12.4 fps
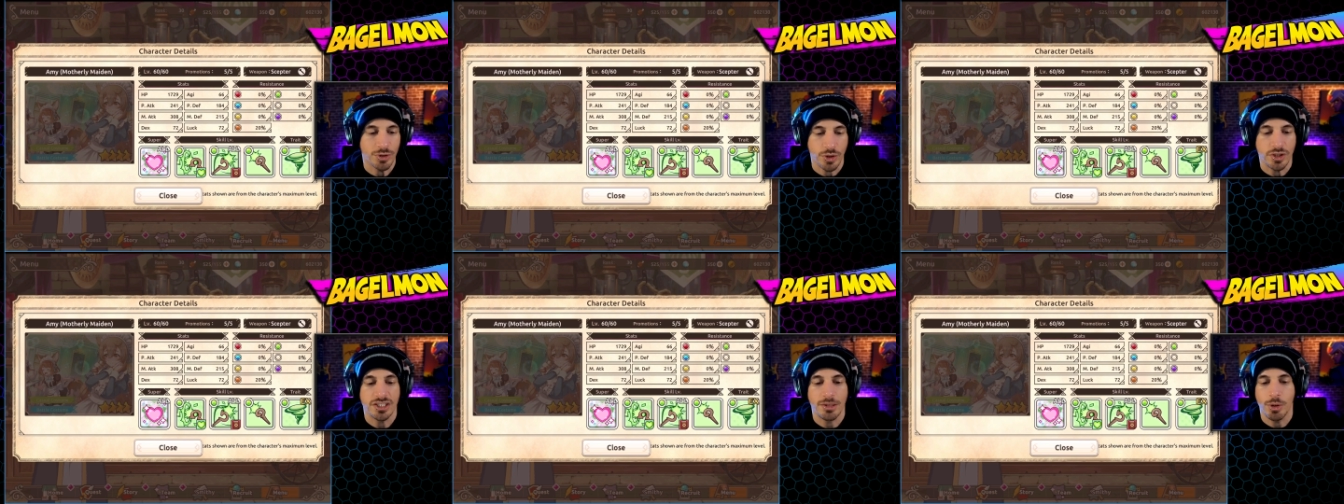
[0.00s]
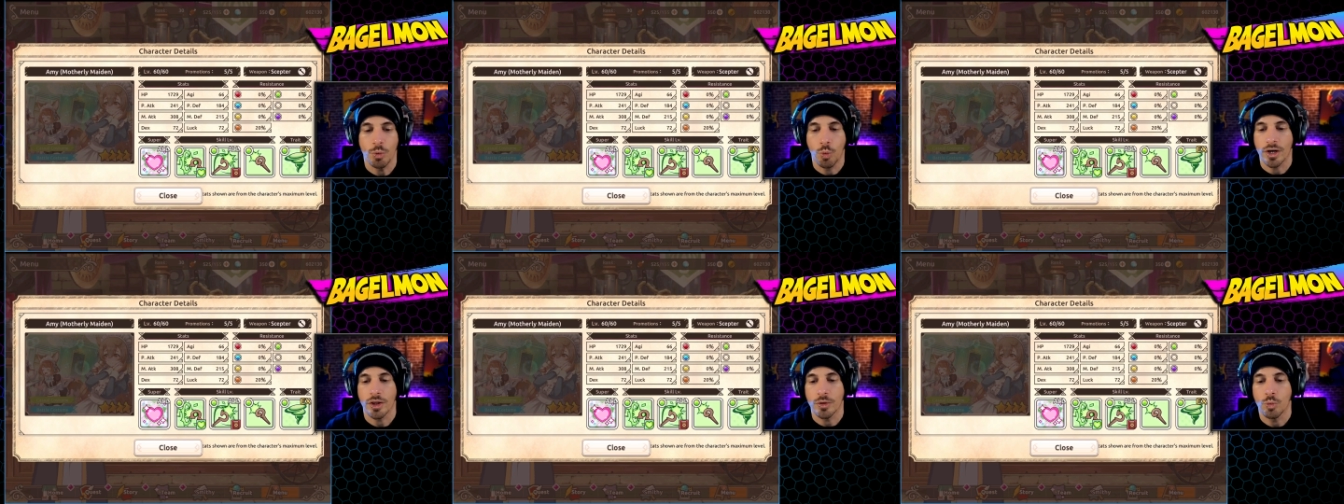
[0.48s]
So this is going to be
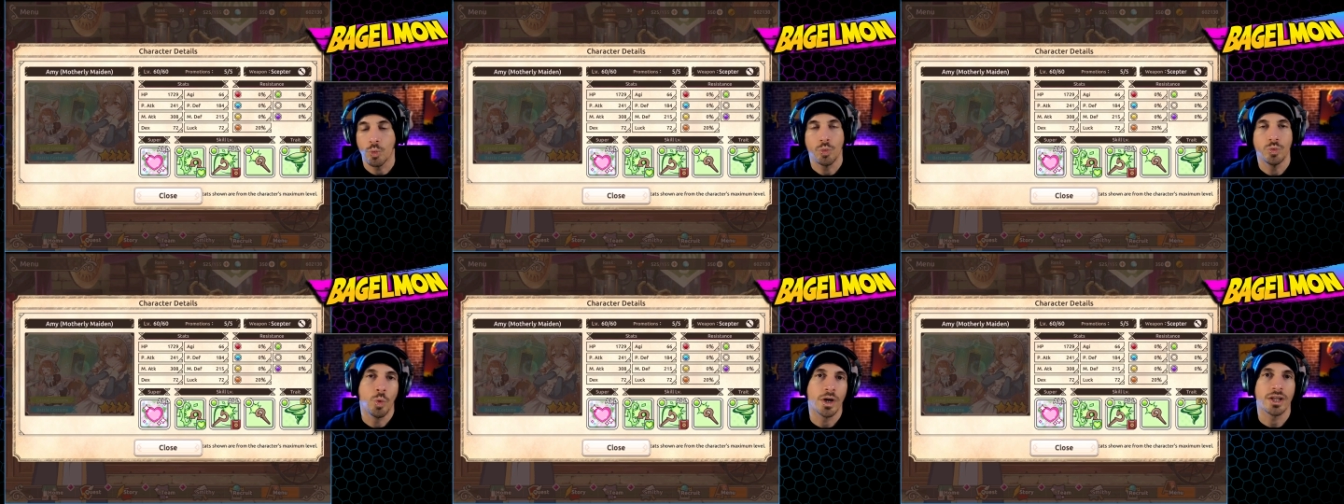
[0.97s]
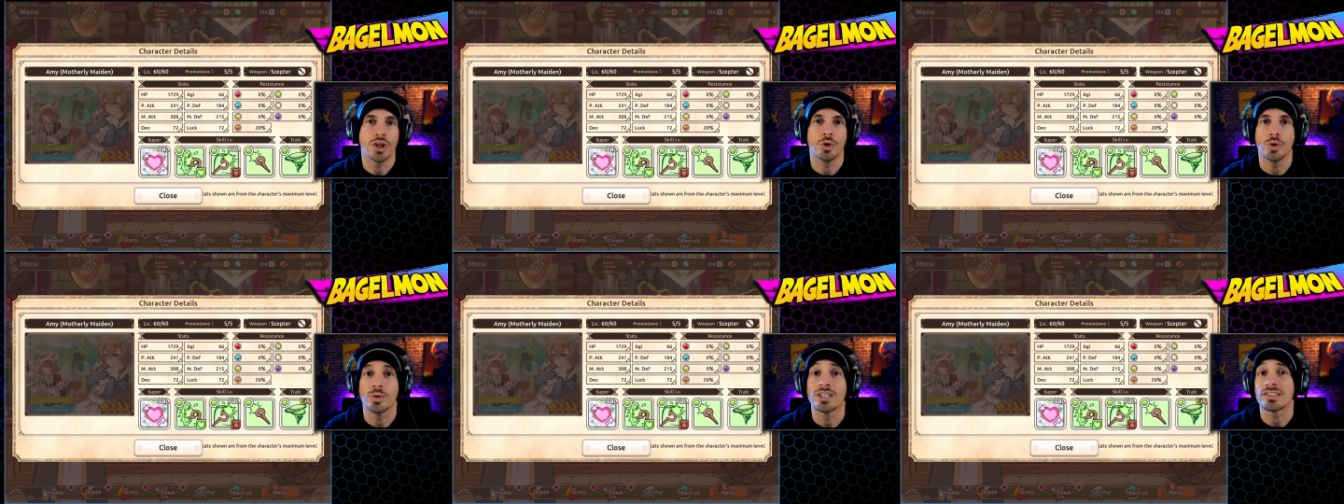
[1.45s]
one of the
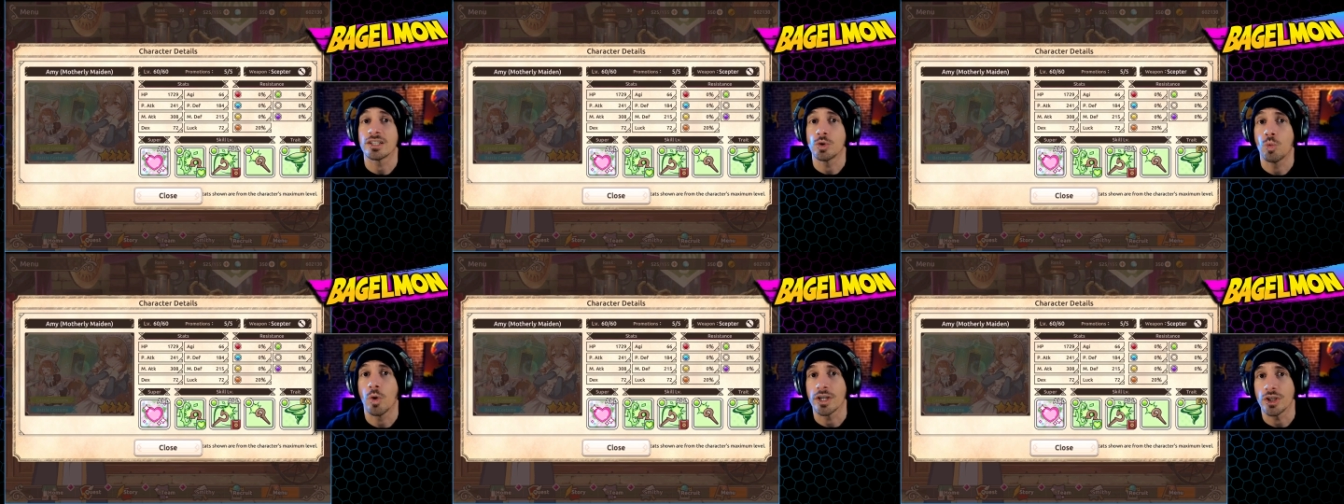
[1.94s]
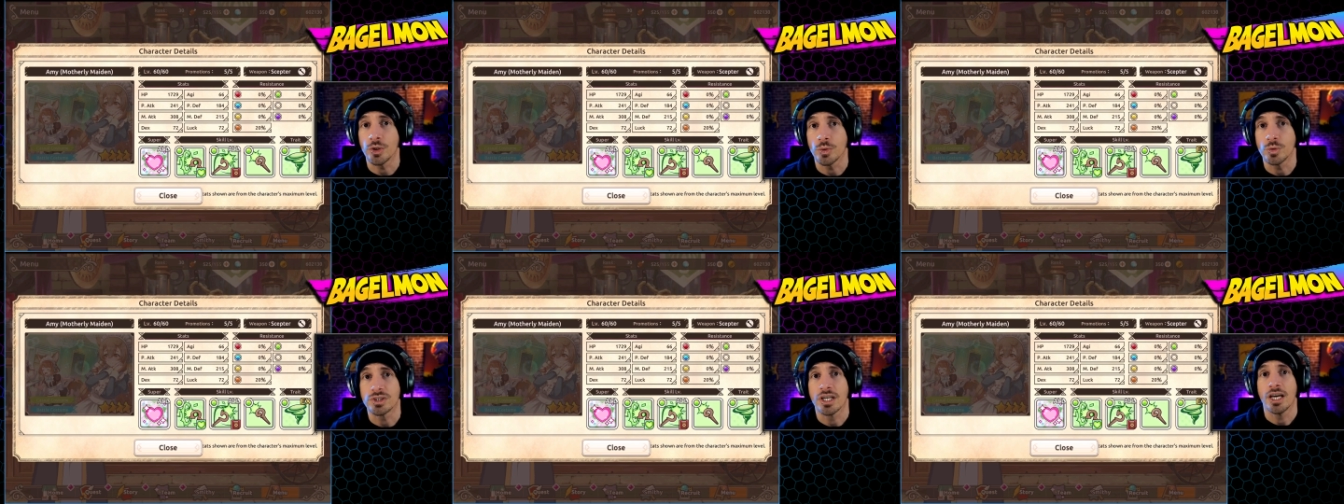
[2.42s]
units that you want to
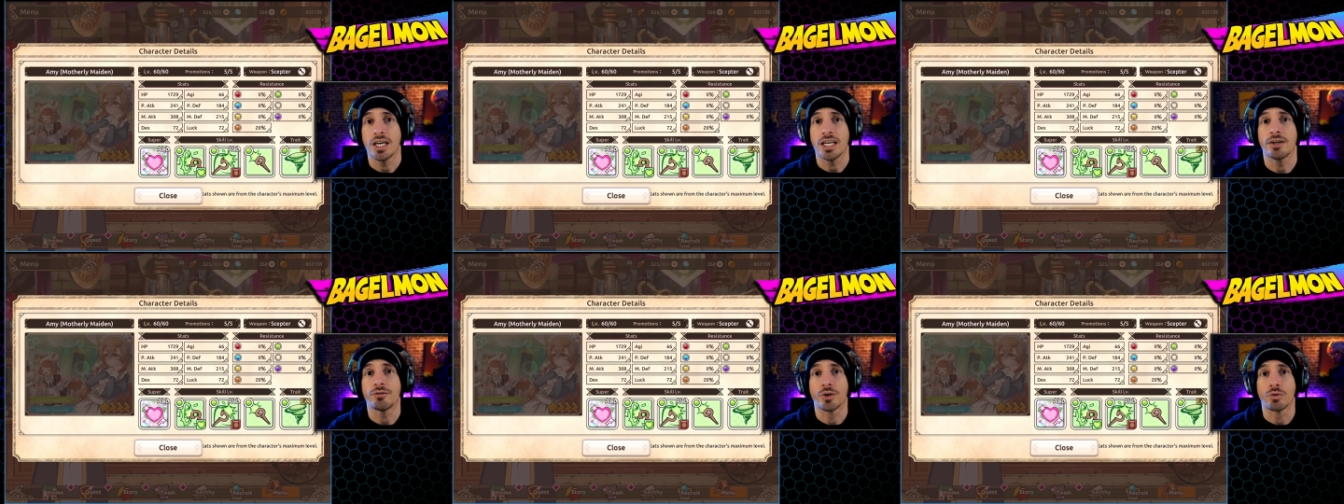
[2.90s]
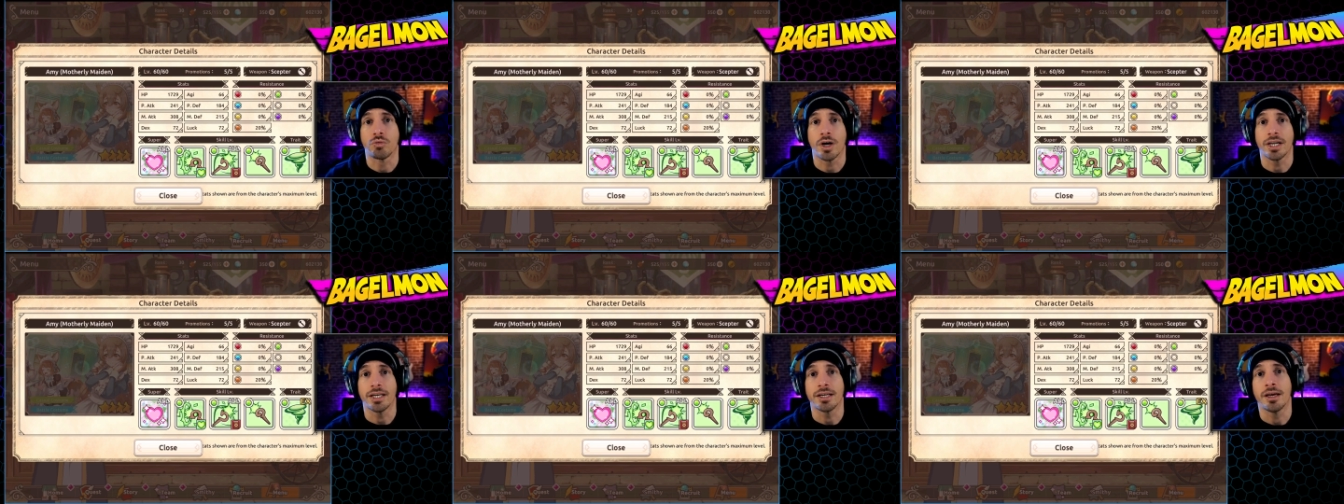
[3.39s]
use if you're
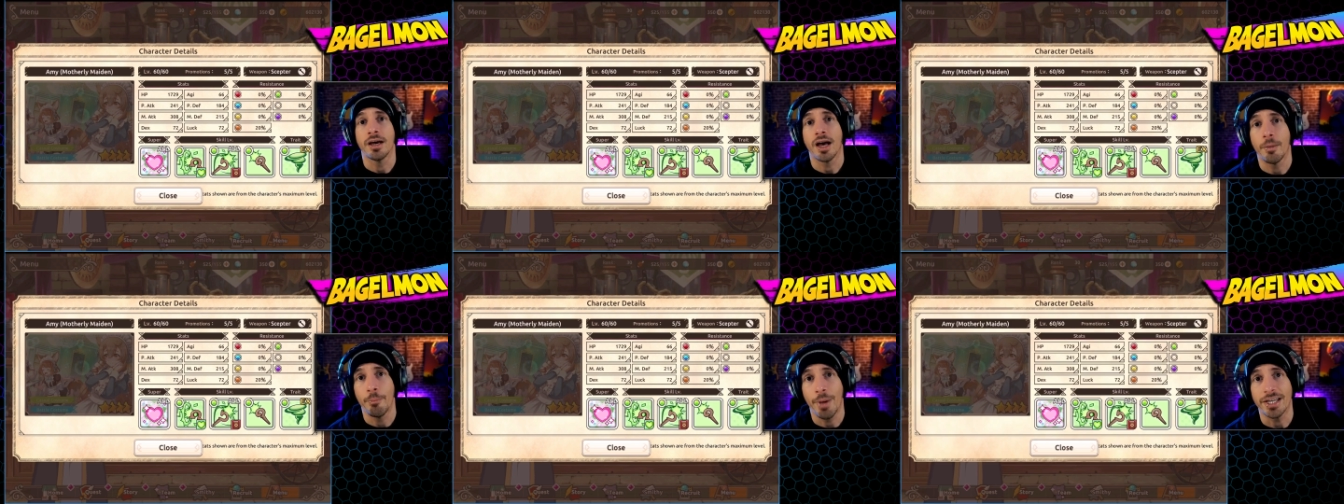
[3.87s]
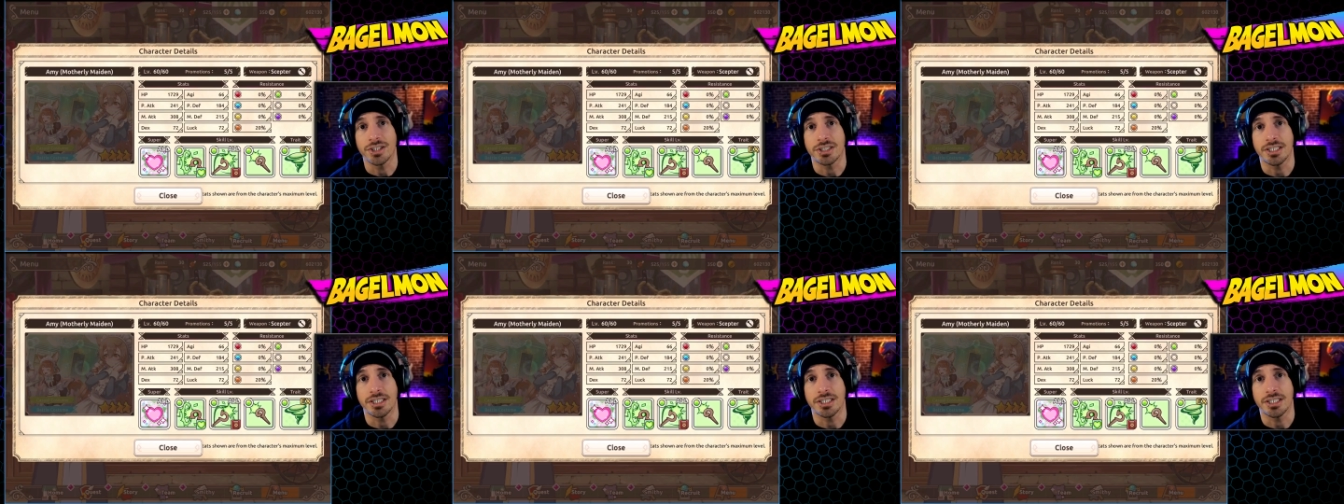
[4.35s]
running a magic